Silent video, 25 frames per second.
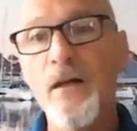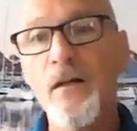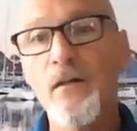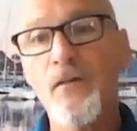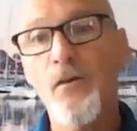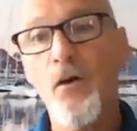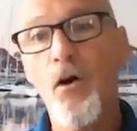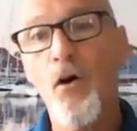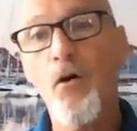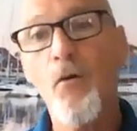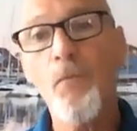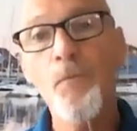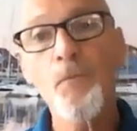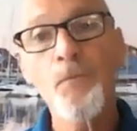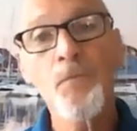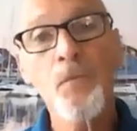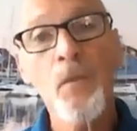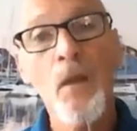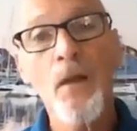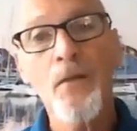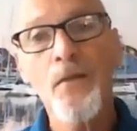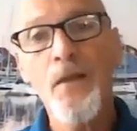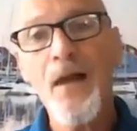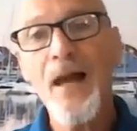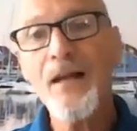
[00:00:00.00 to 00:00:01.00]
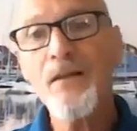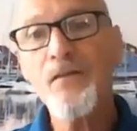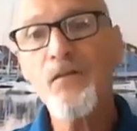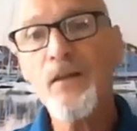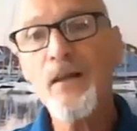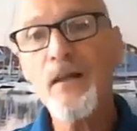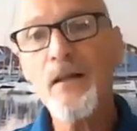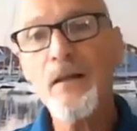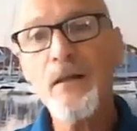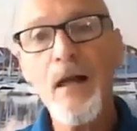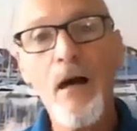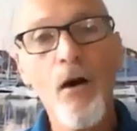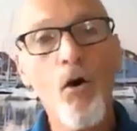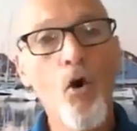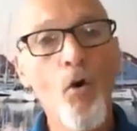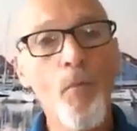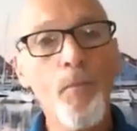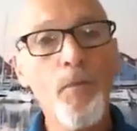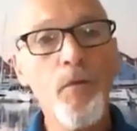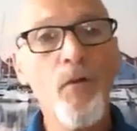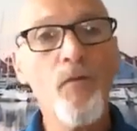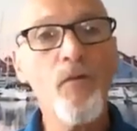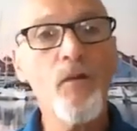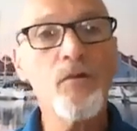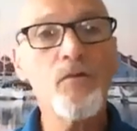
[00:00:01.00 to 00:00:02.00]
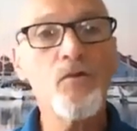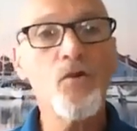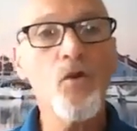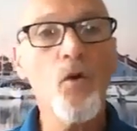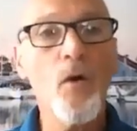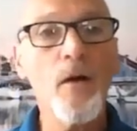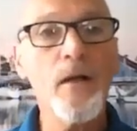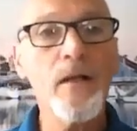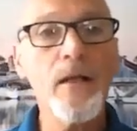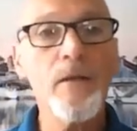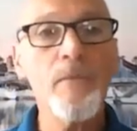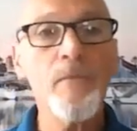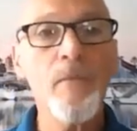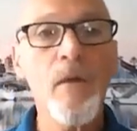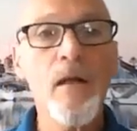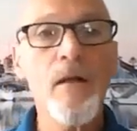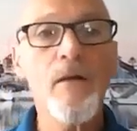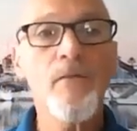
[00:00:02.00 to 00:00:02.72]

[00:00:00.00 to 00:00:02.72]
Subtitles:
So that's it. I hope you've enjoyed it.